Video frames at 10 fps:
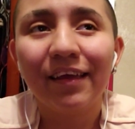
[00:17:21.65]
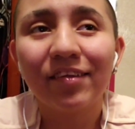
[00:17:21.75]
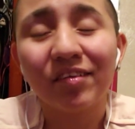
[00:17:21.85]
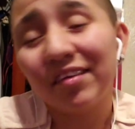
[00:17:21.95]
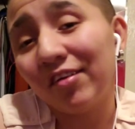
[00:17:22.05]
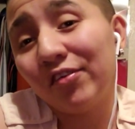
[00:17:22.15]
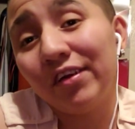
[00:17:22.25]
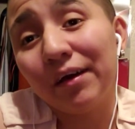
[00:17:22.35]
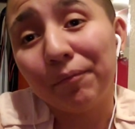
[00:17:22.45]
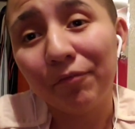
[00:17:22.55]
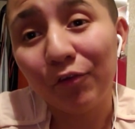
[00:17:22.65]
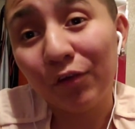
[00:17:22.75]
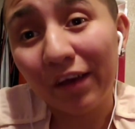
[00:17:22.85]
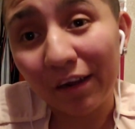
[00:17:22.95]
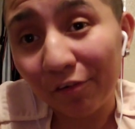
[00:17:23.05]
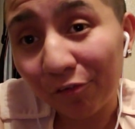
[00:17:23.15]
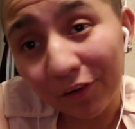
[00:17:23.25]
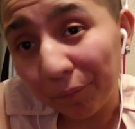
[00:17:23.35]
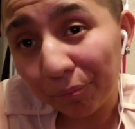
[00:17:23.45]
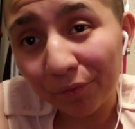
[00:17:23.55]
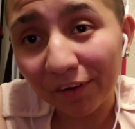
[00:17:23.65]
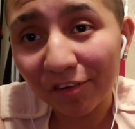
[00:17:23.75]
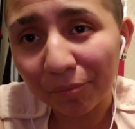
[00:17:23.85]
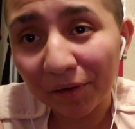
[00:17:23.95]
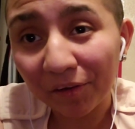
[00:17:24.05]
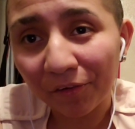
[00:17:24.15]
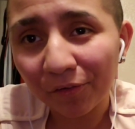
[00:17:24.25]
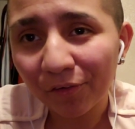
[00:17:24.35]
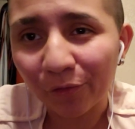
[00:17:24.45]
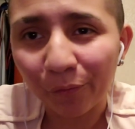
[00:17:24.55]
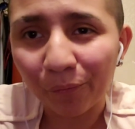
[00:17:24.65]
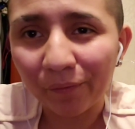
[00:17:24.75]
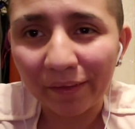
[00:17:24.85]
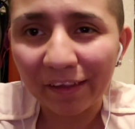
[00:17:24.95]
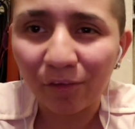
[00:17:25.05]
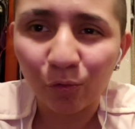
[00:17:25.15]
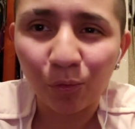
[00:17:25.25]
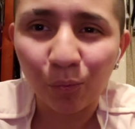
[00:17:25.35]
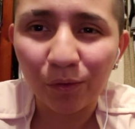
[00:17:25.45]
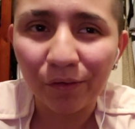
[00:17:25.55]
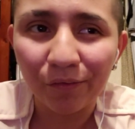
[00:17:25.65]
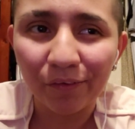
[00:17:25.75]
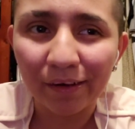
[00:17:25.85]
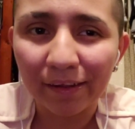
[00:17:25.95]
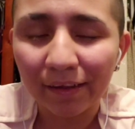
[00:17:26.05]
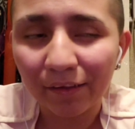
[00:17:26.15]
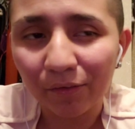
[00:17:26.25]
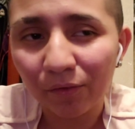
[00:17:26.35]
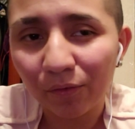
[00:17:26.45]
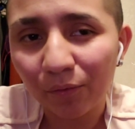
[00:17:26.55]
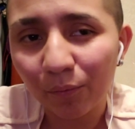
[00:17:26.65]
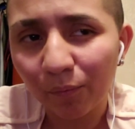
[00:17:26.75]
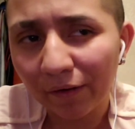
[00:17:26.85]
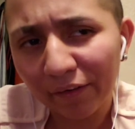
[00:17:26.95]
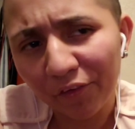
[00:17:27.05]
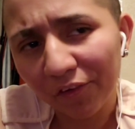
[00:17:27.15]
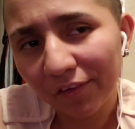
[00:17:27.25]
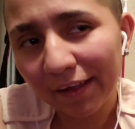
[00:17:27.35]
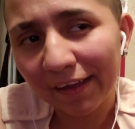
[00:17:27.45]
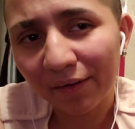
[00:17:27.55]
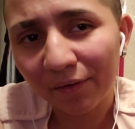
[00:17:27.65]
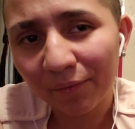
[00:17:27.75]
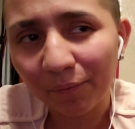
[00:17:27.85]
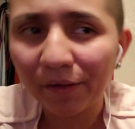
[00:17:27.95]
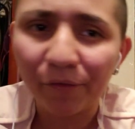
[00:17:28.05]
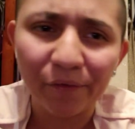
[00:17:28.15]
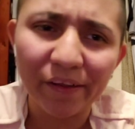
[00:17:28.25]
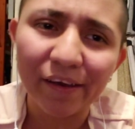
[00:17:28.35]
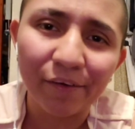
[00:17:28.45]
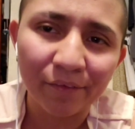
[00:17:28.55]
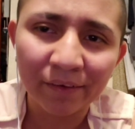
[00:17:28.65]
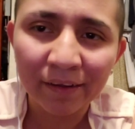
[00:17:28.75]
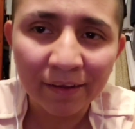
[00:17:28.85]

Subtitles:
sometimes you gotta front and put a smile so the kids won't wonder, like, you know, why they're sad, why they're down,